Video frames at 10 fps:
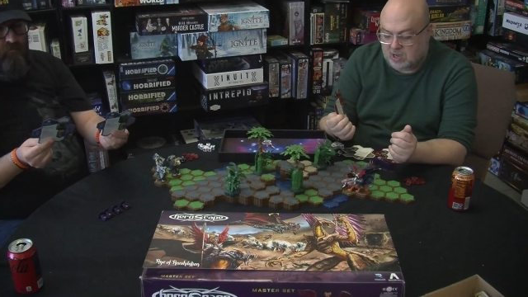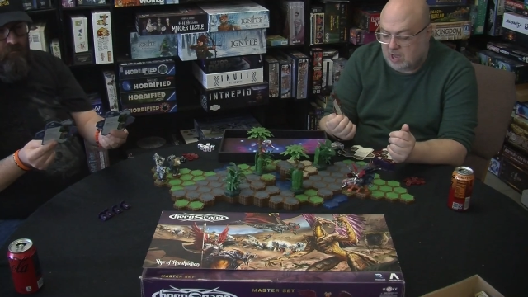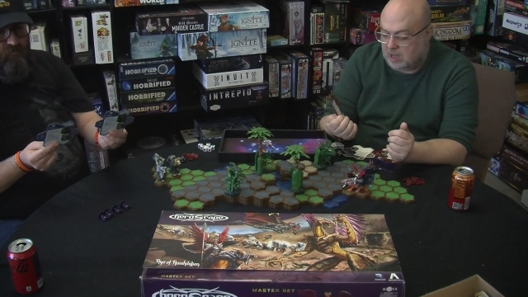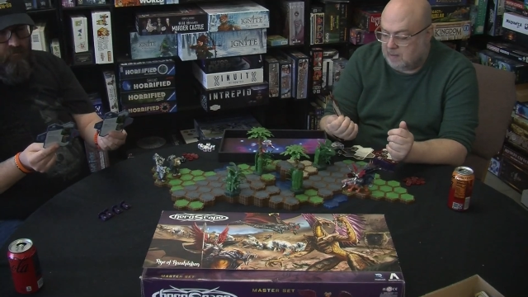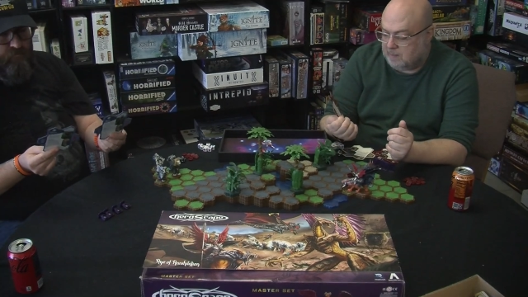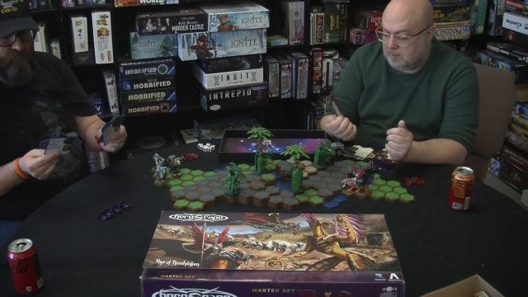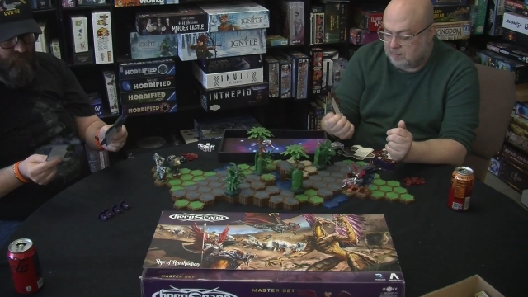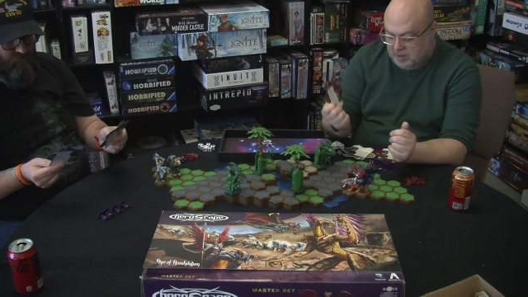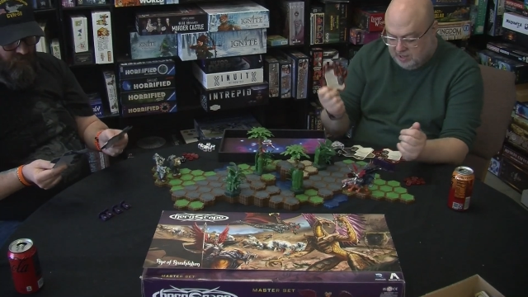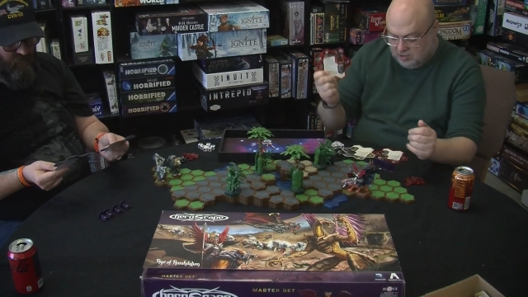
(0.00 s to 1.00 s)

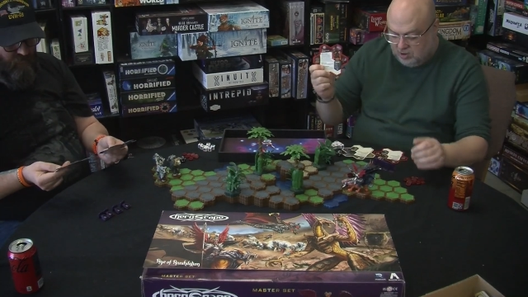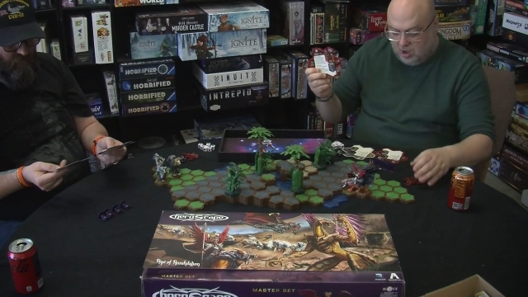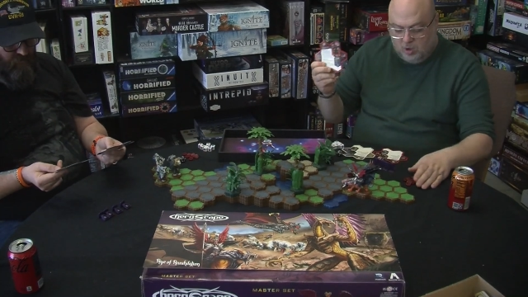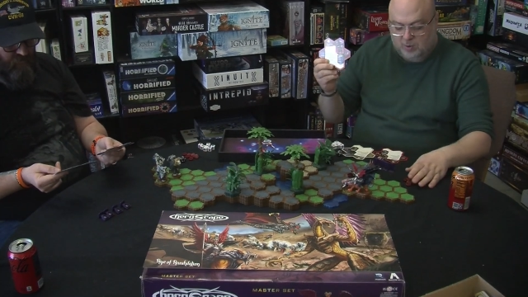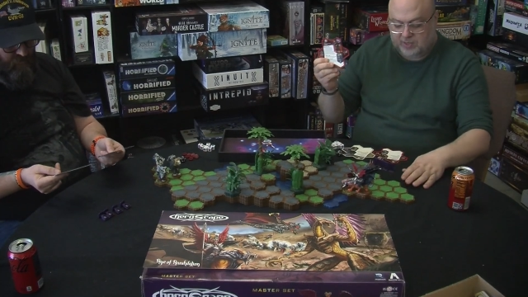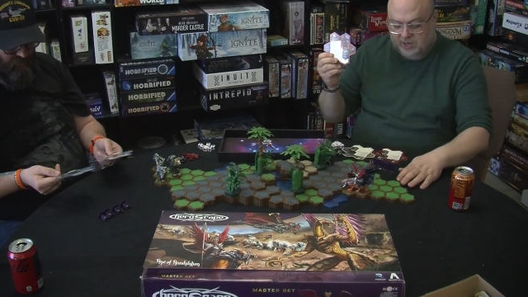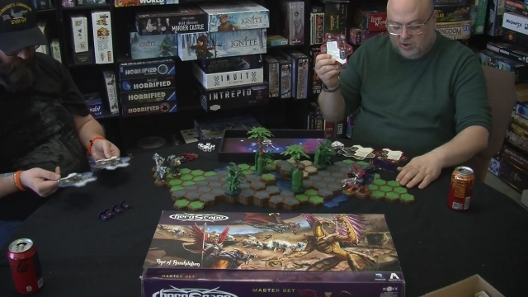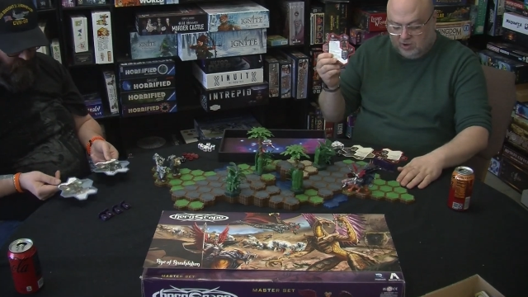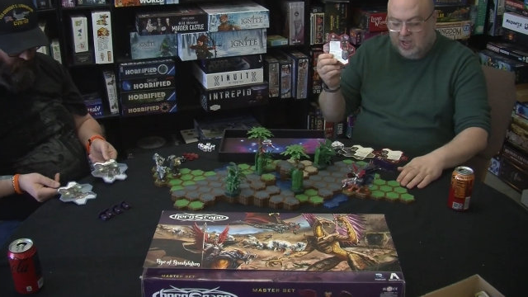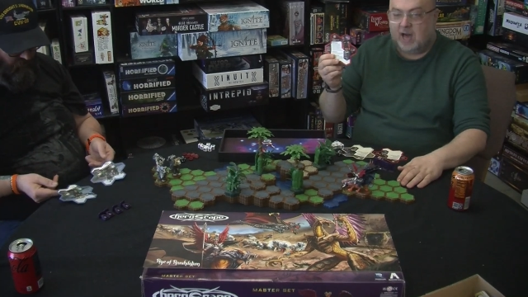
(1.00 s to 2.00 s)
Mine are all what they
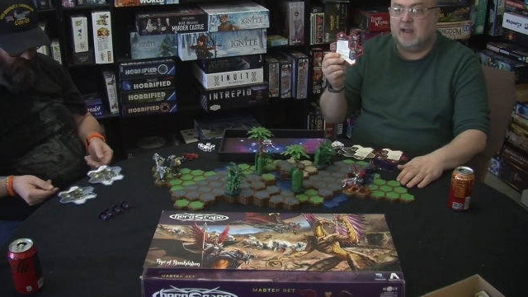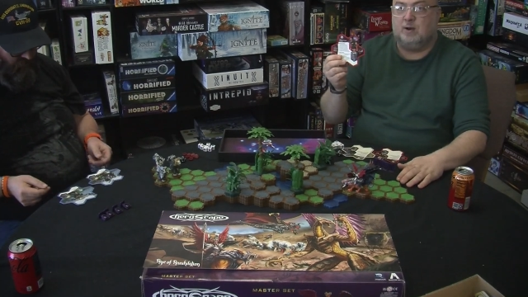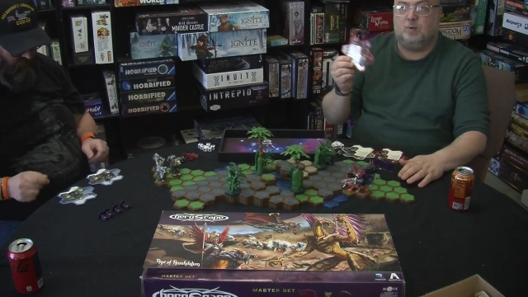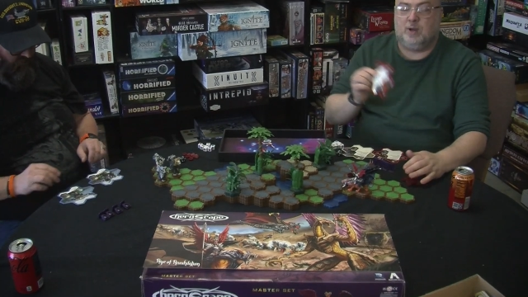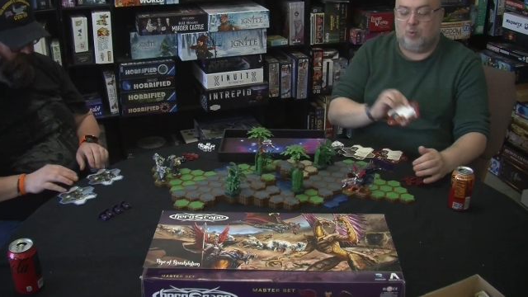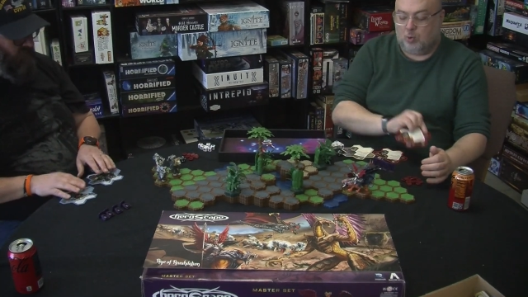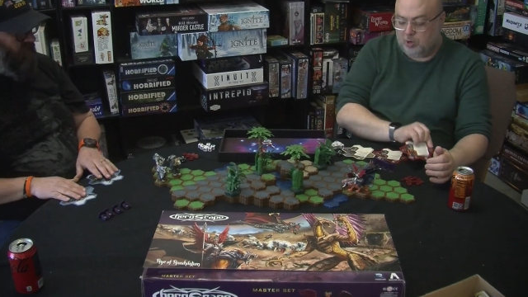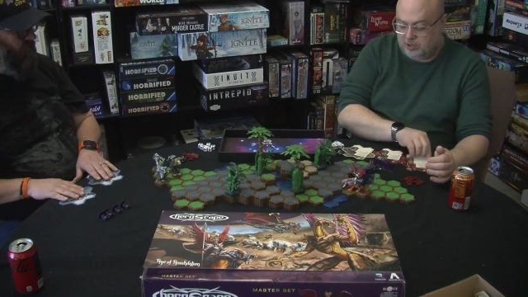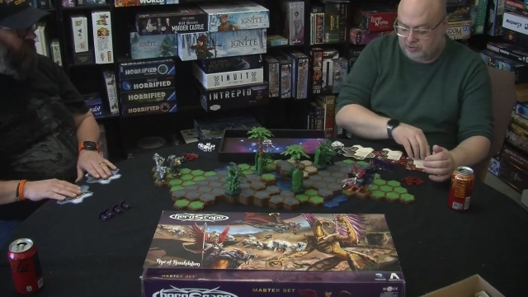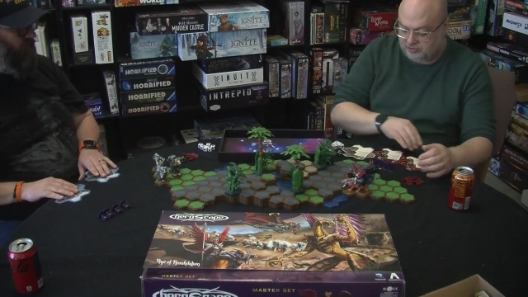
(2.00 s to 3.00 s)
call Kyrie
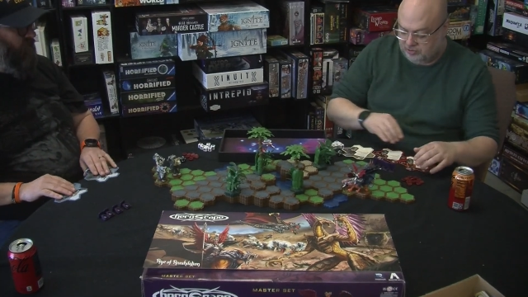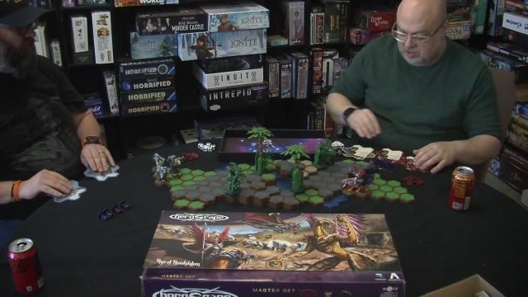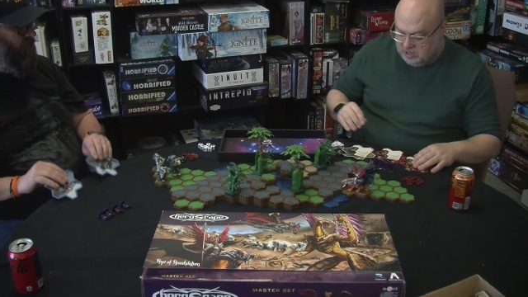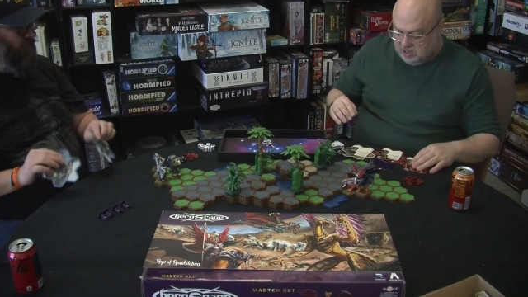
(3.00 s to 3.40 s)
warriors.